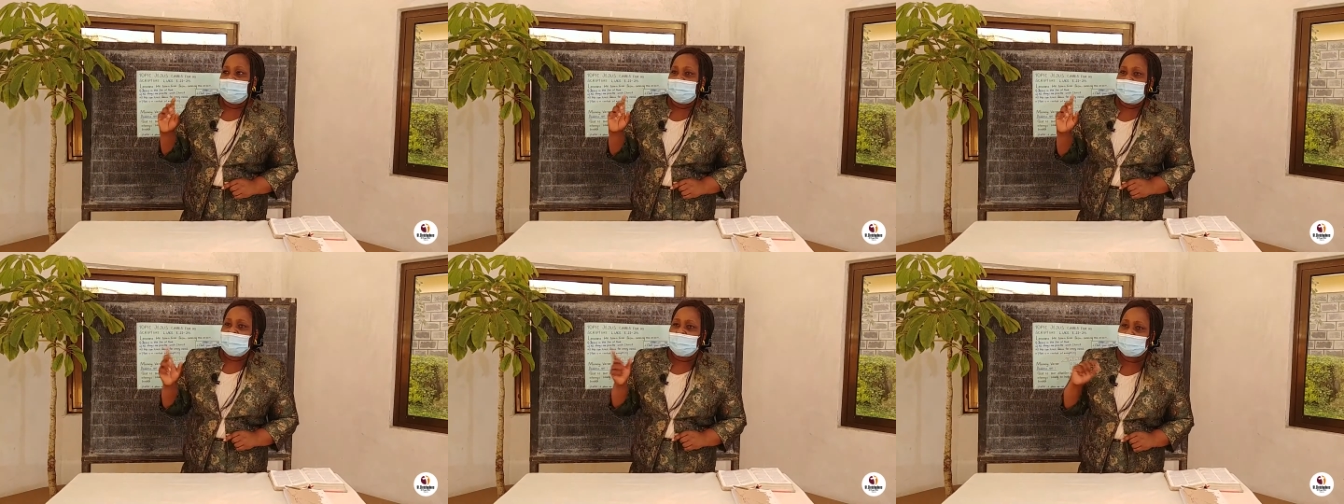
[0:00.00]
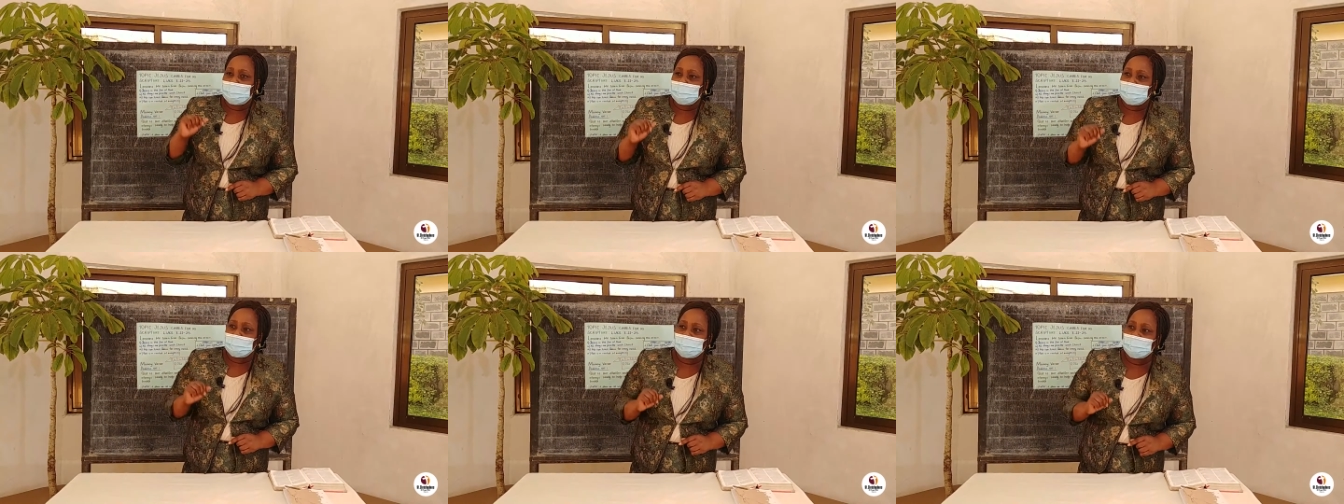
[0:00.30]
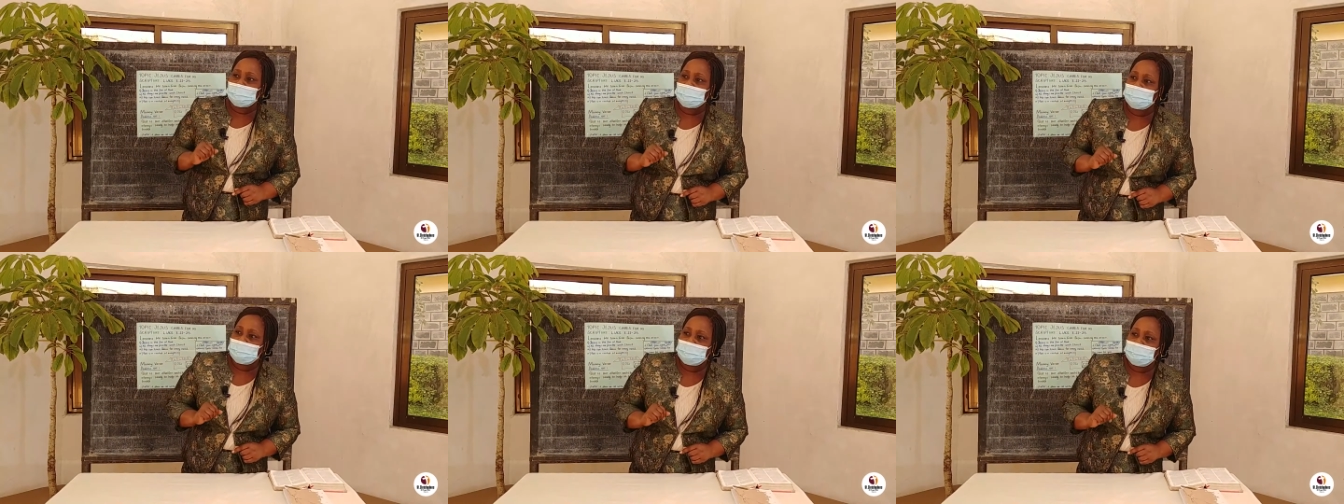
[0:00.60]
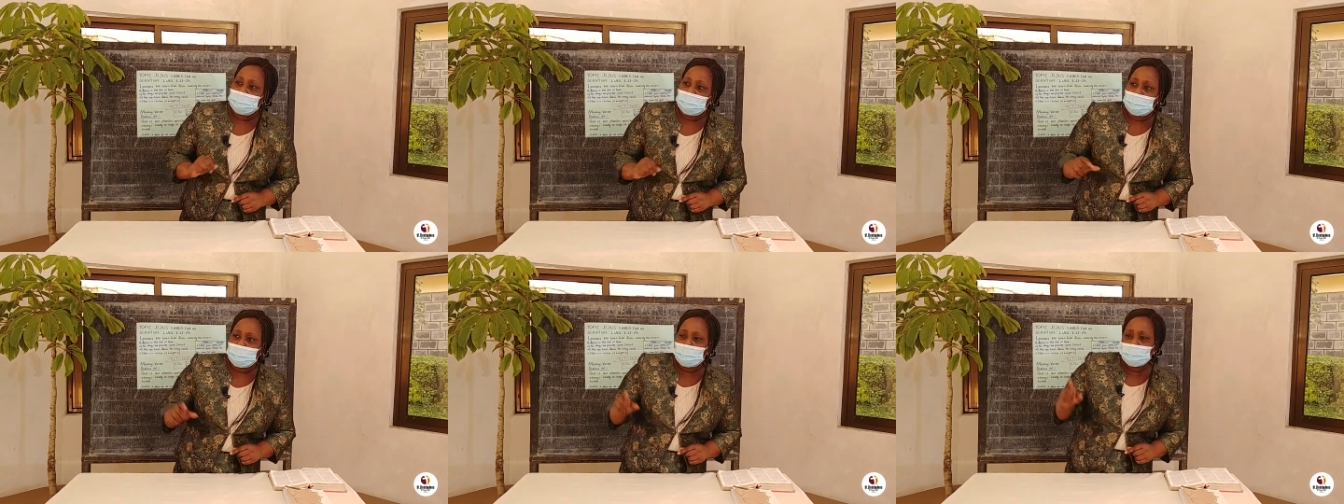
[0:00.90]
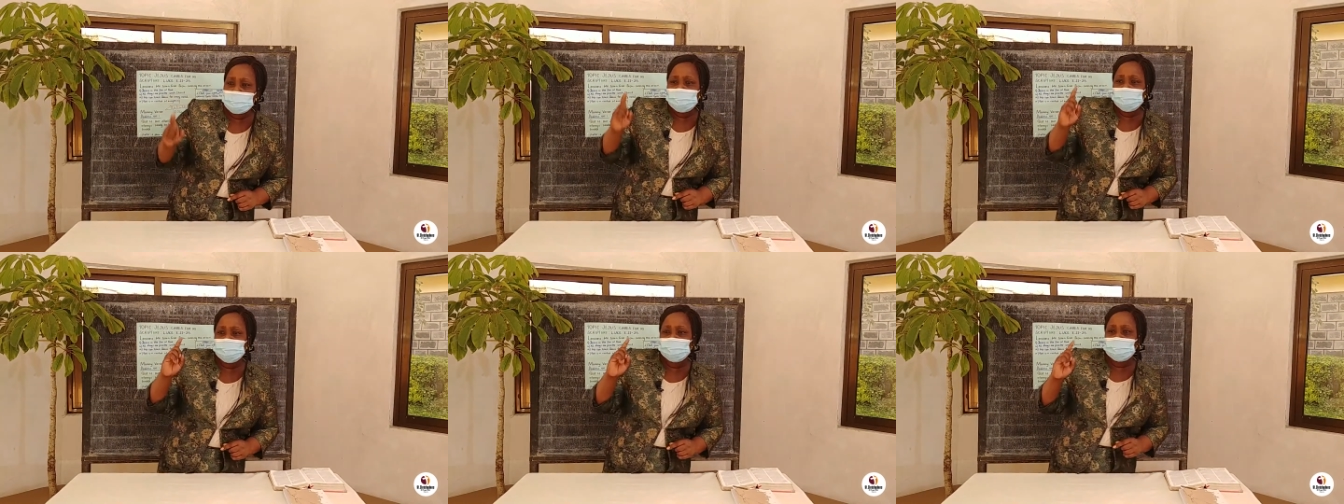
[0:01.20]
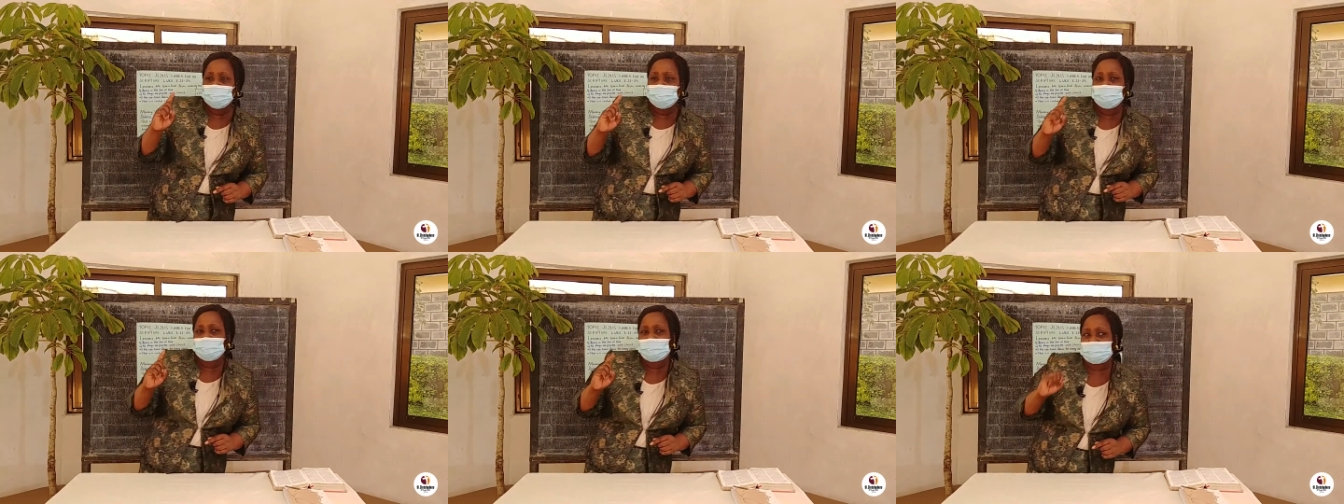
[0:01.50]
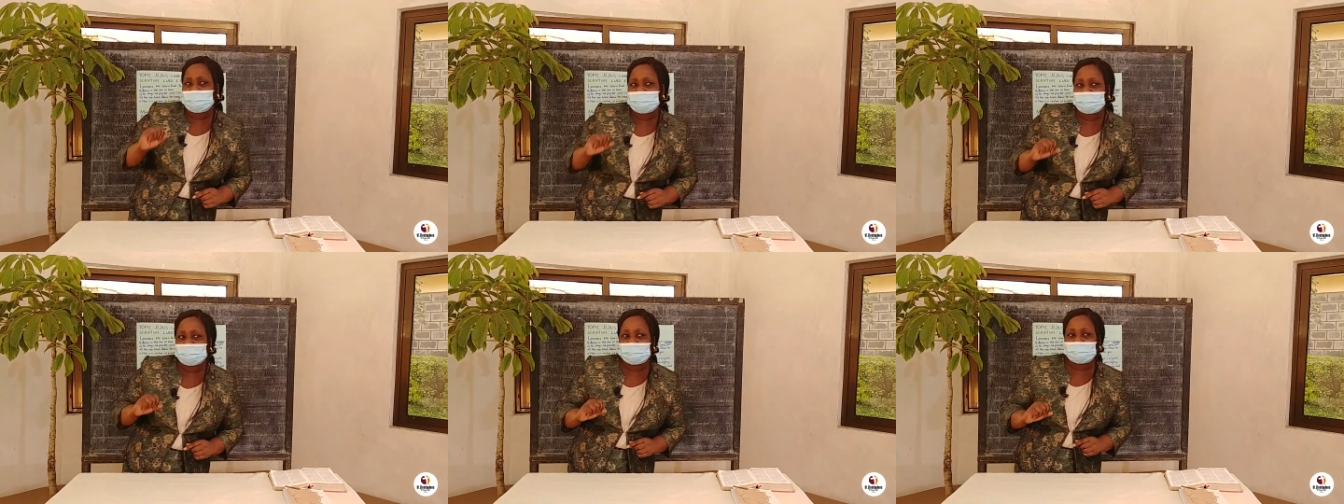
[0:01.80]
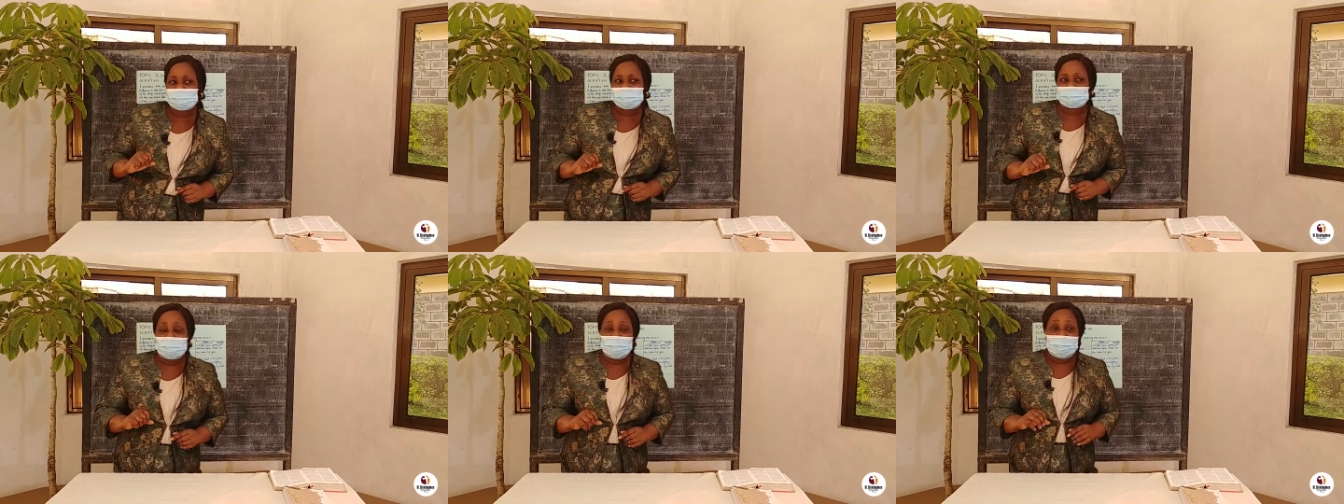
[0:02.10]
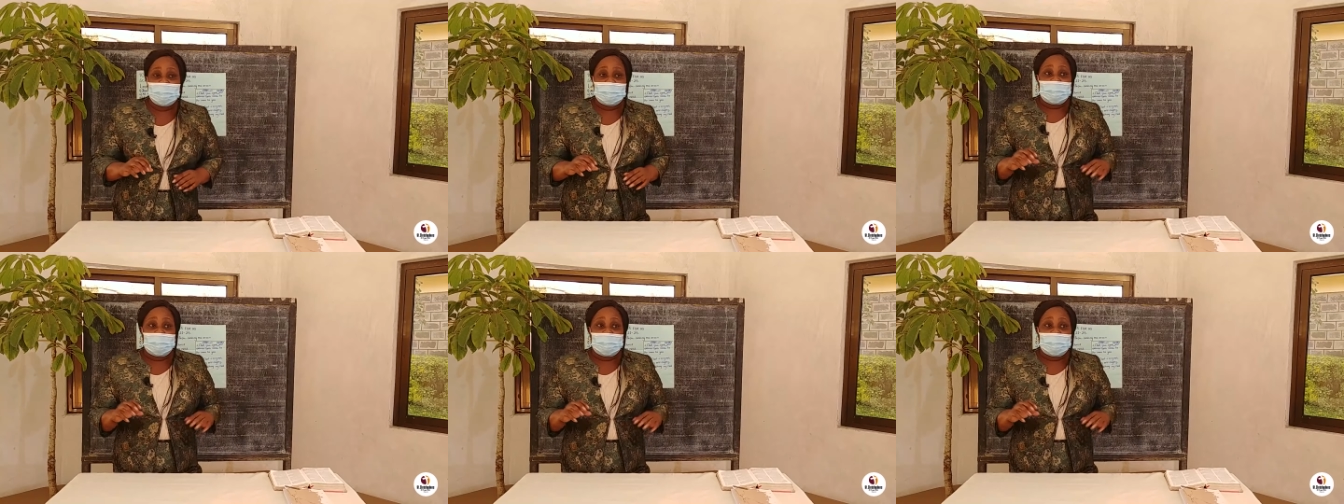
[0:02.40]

Now, I want you to go and get